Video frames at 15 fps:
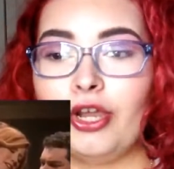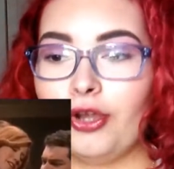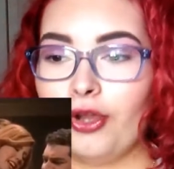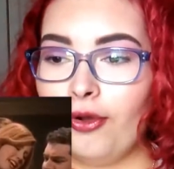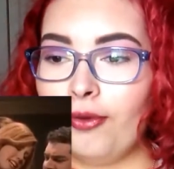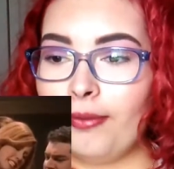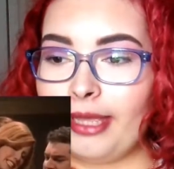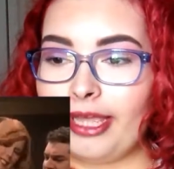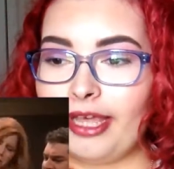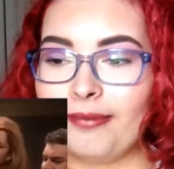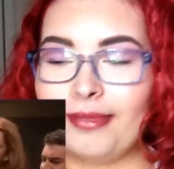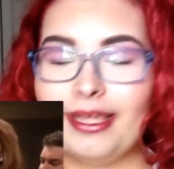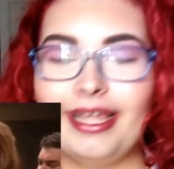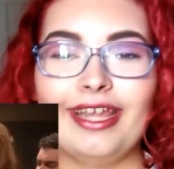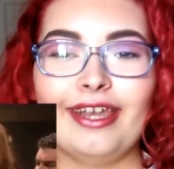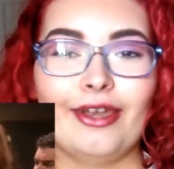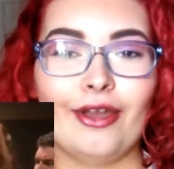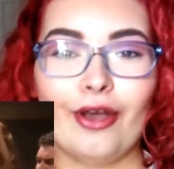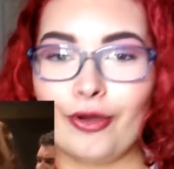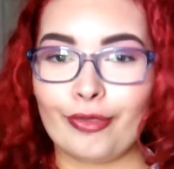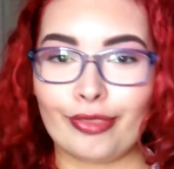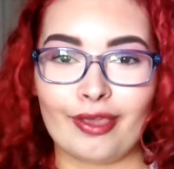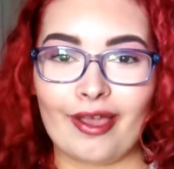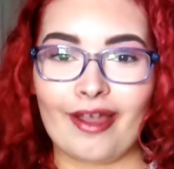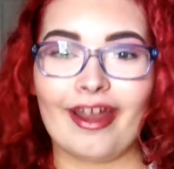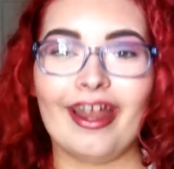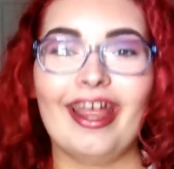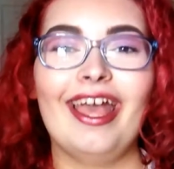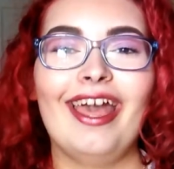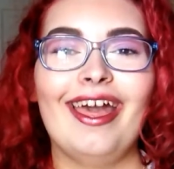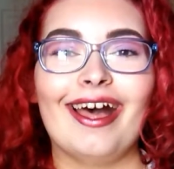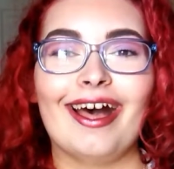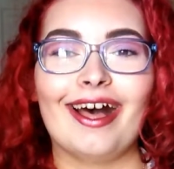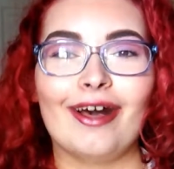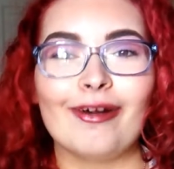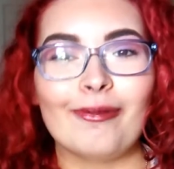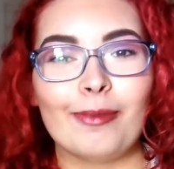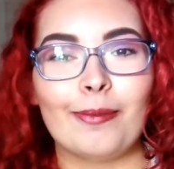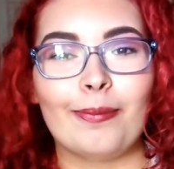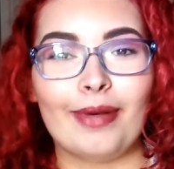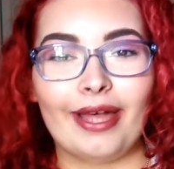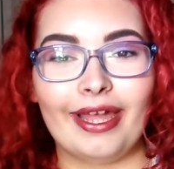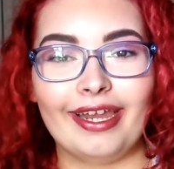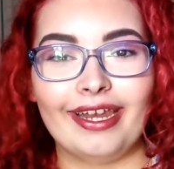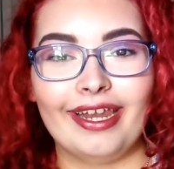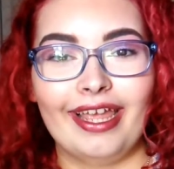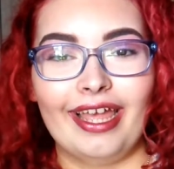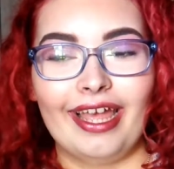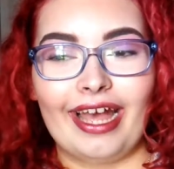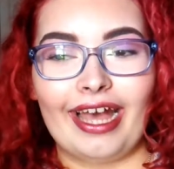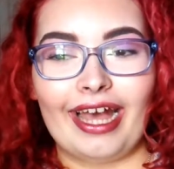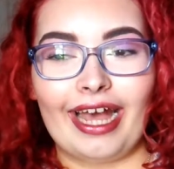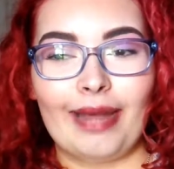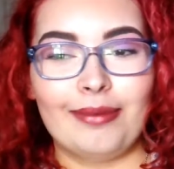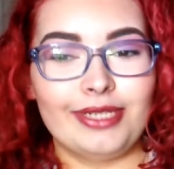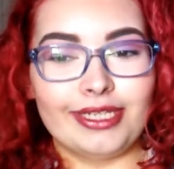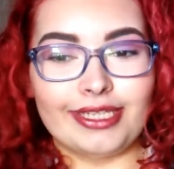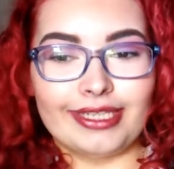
No, ma'am, no, sir. But I